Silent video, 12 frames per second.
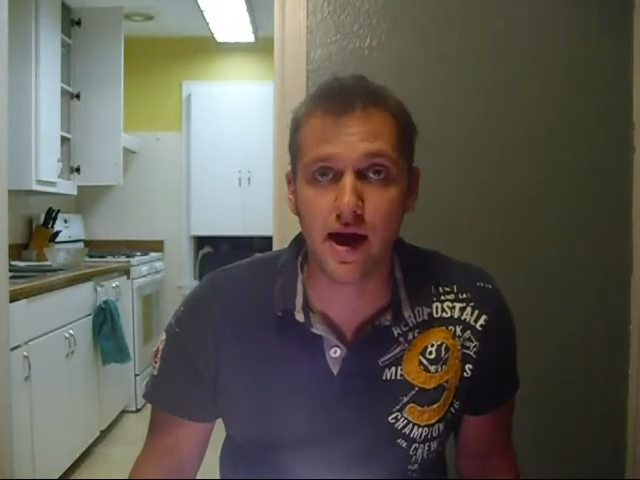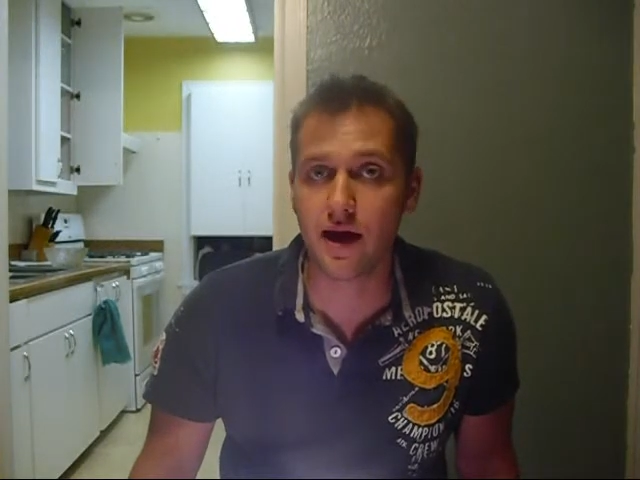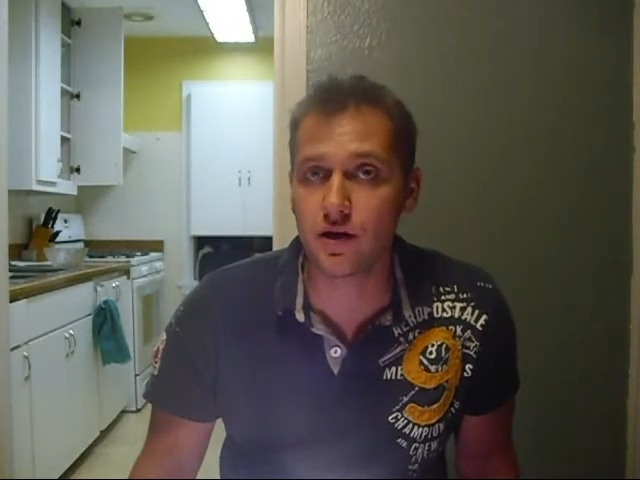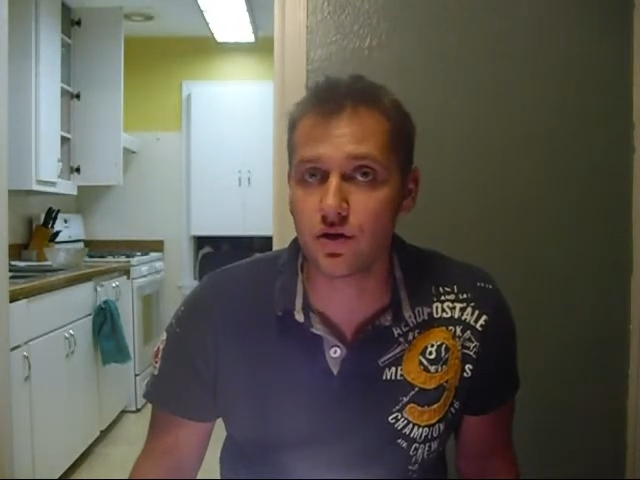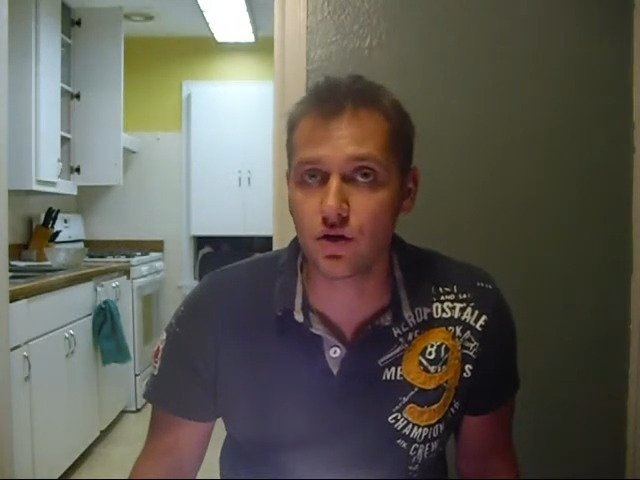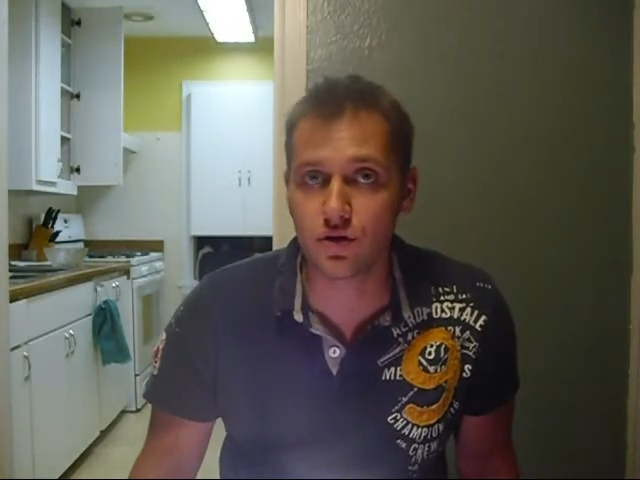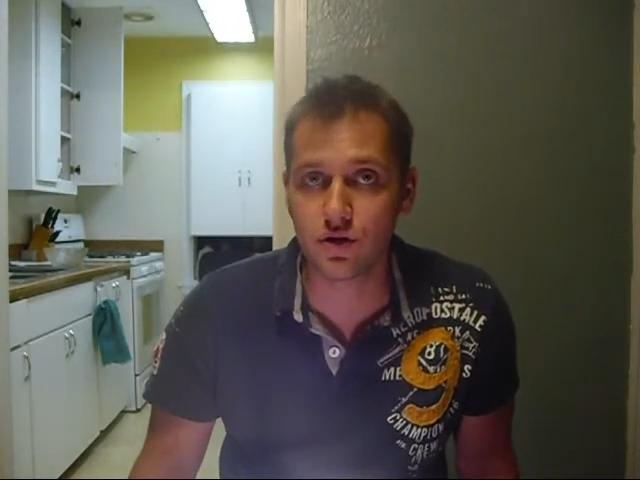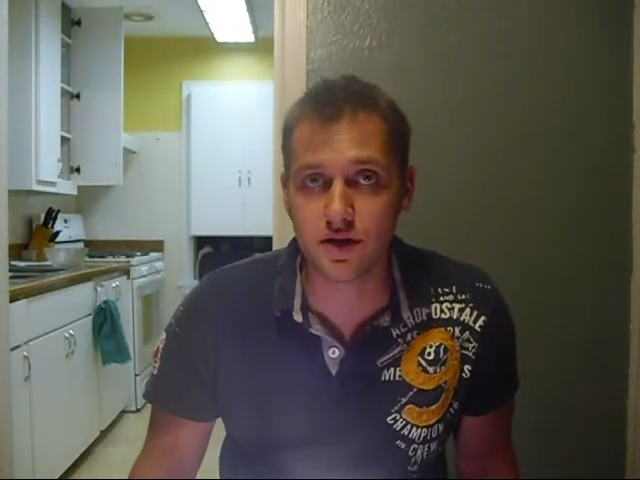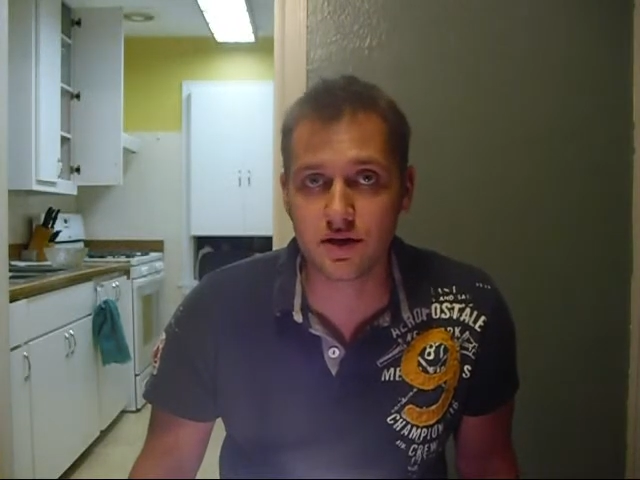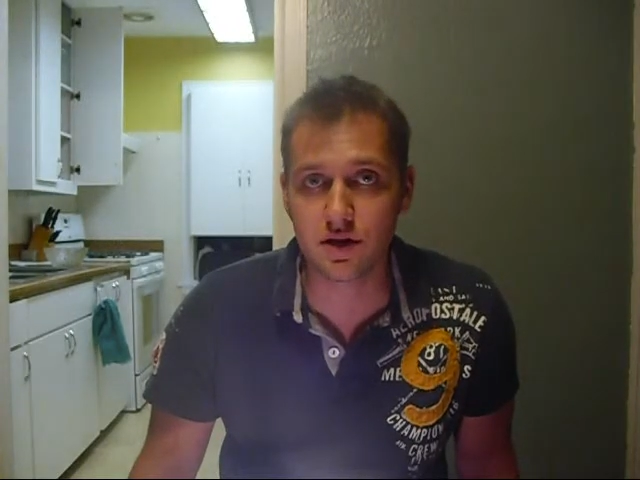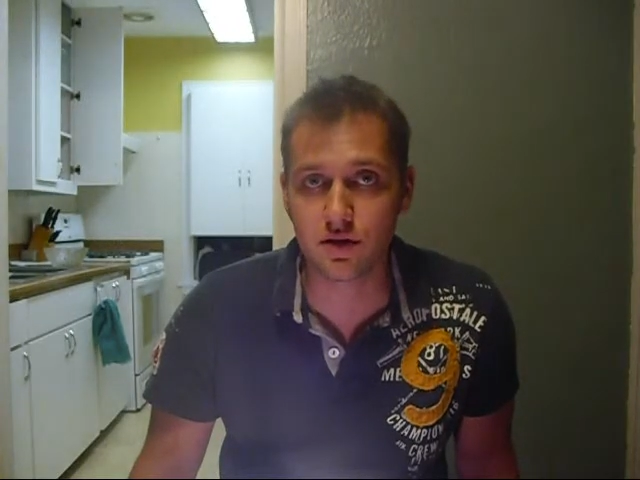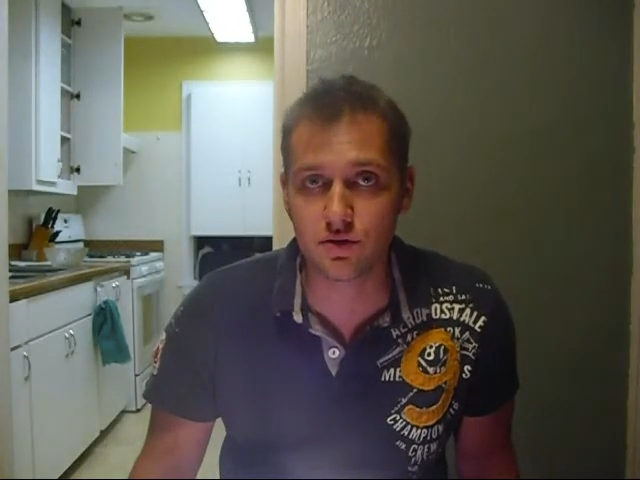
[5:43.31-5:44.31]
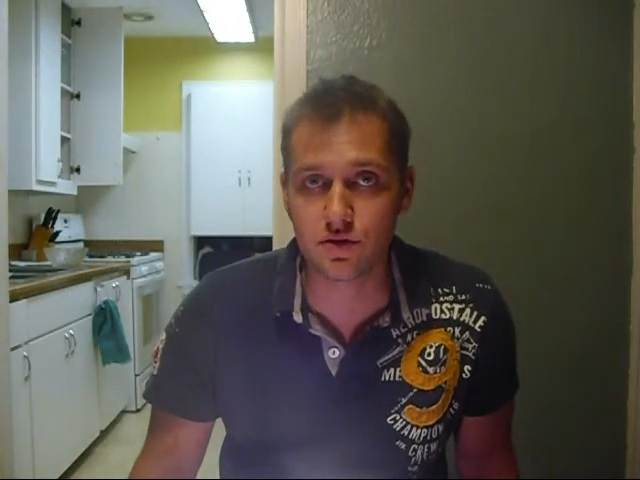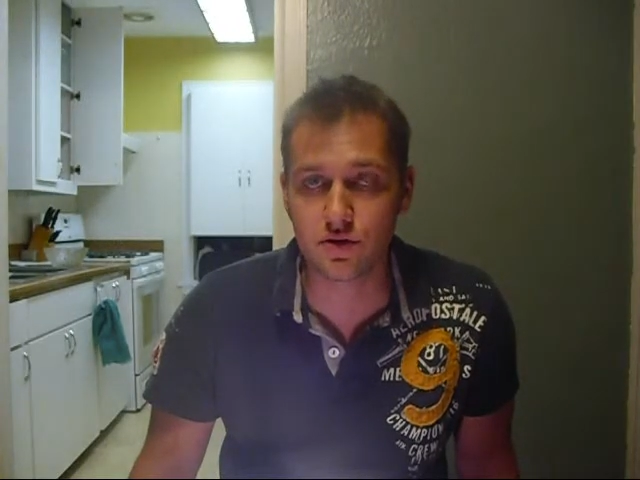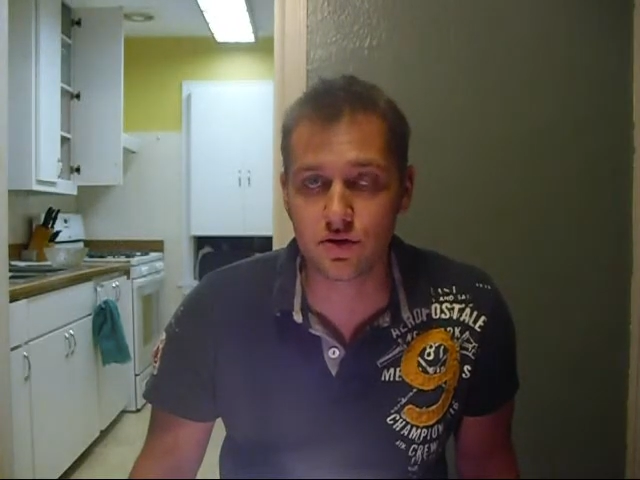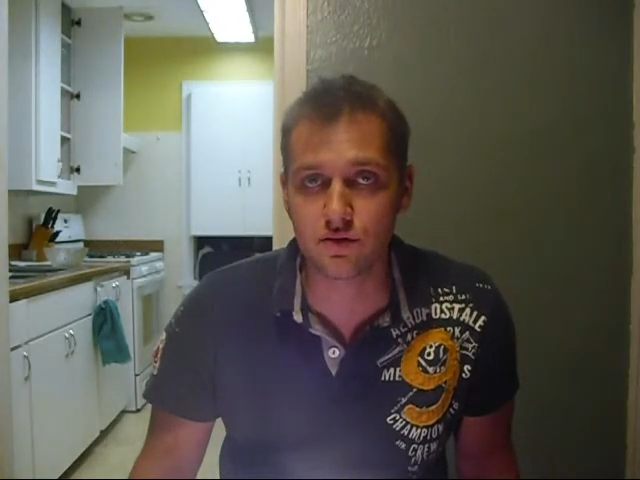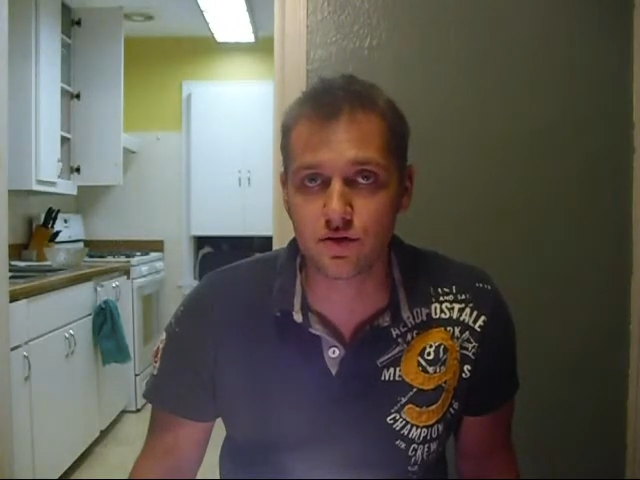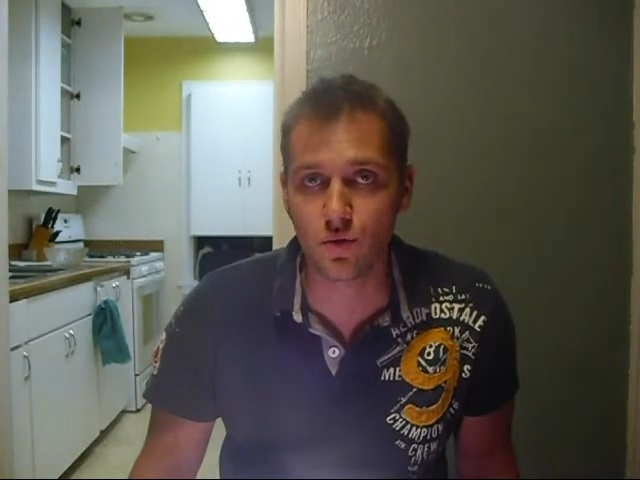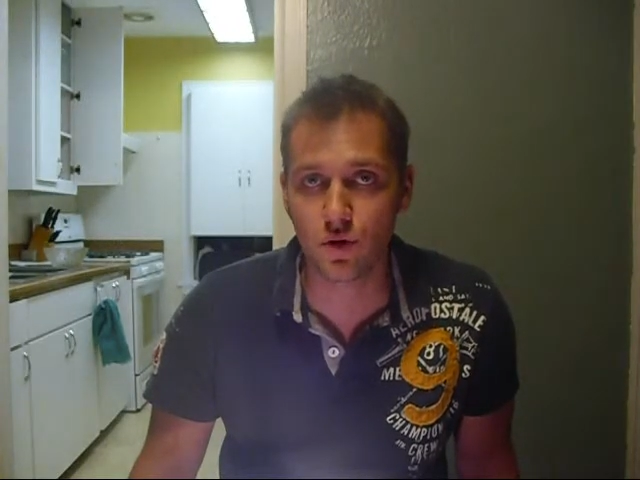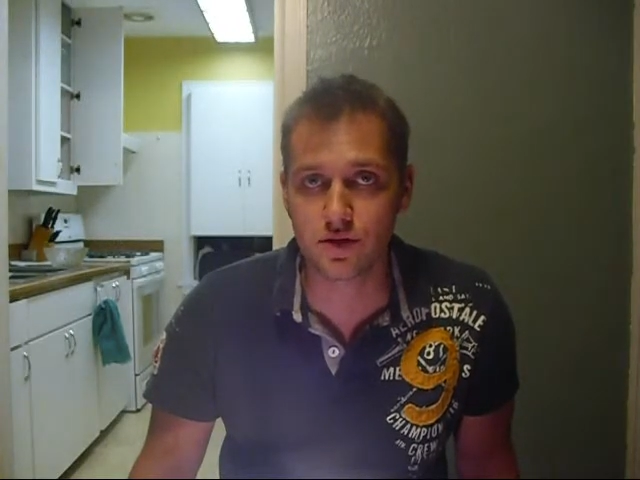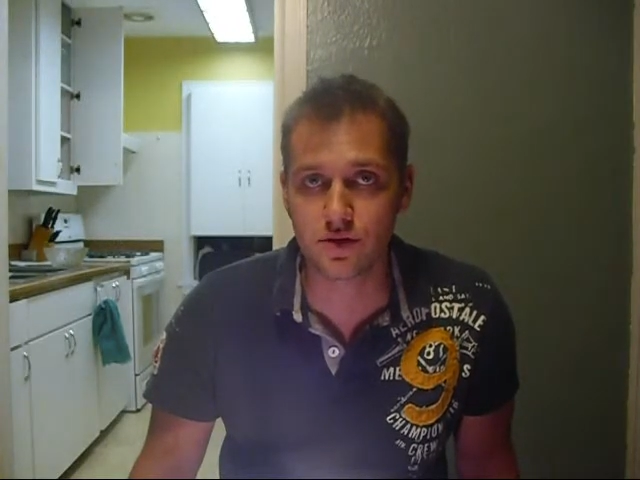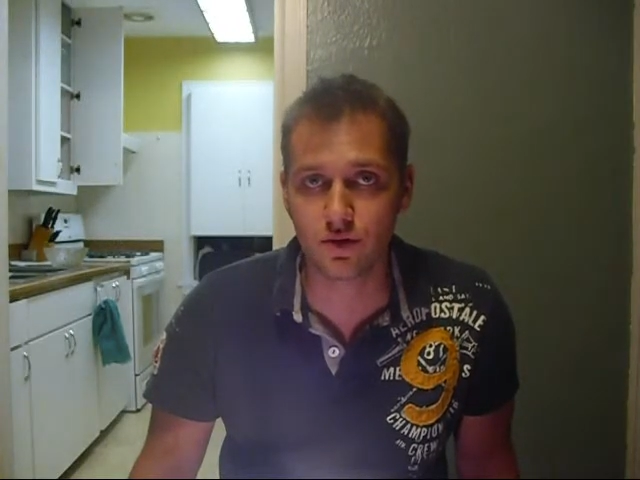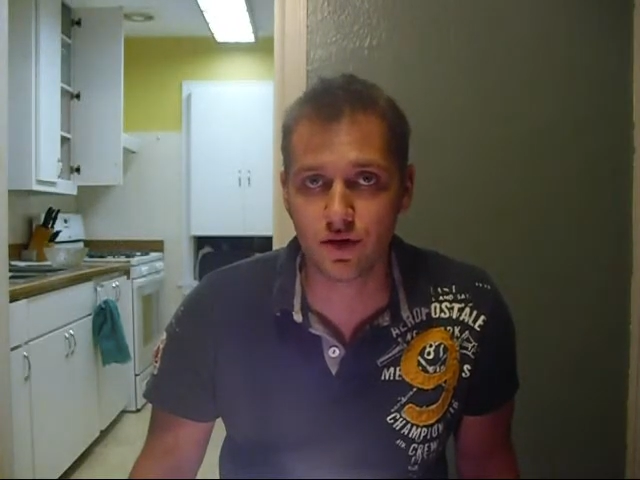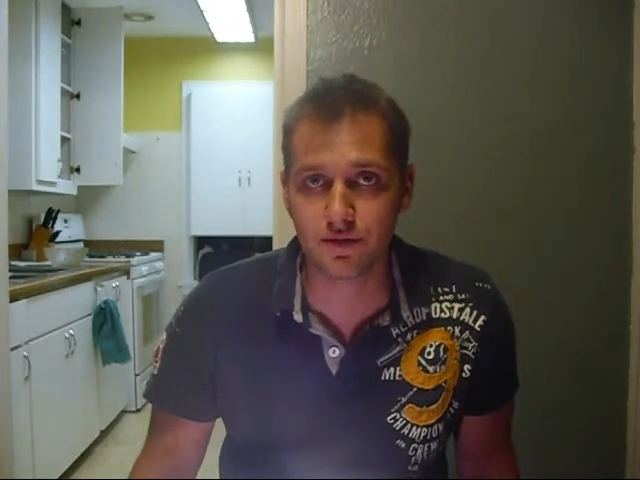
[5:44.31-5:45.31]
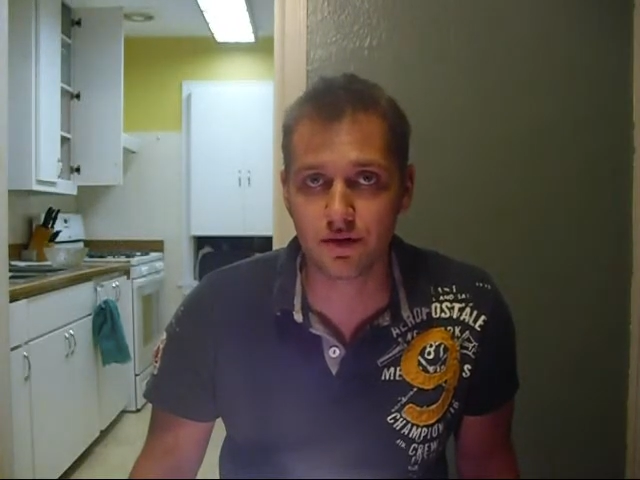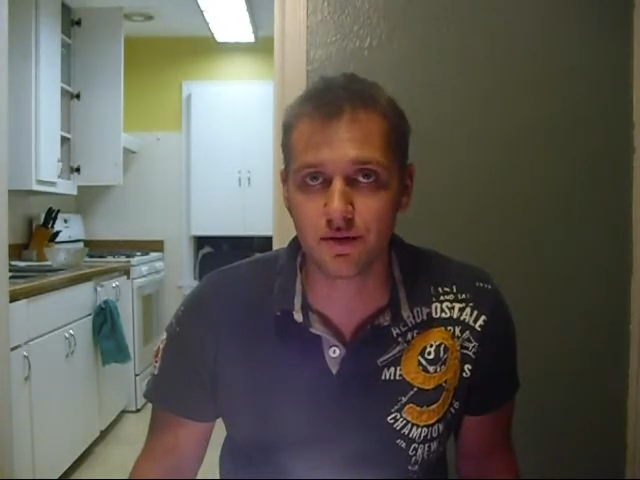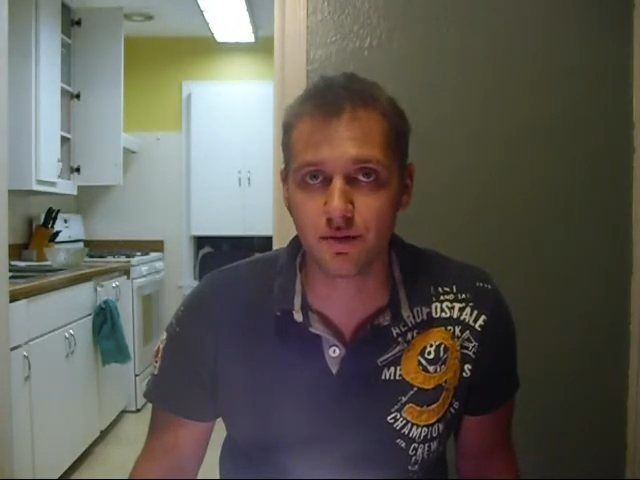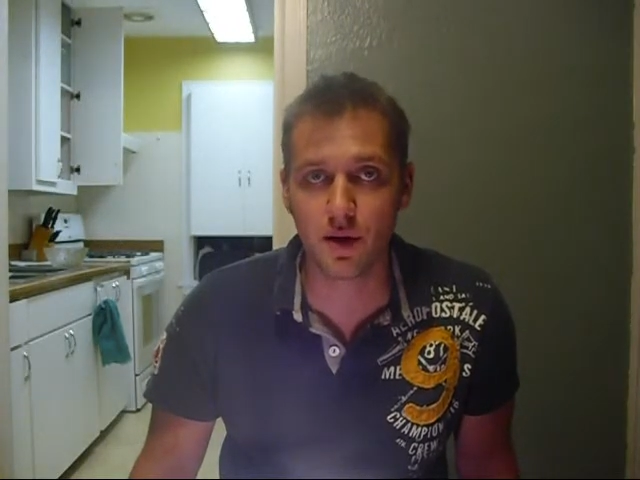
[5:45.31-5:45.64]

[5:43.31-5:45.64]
I had no creatine reserves whatsoever,